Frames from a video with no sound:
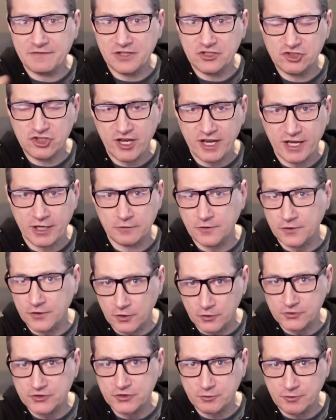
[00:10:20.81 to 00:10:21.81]
the channel for
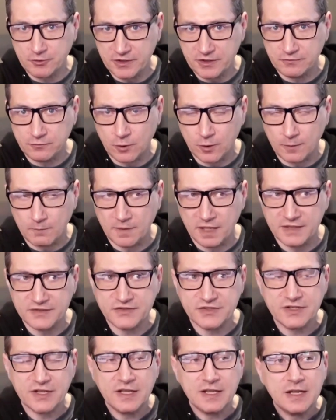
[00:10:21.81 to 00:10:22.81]
those 3 to 4 months,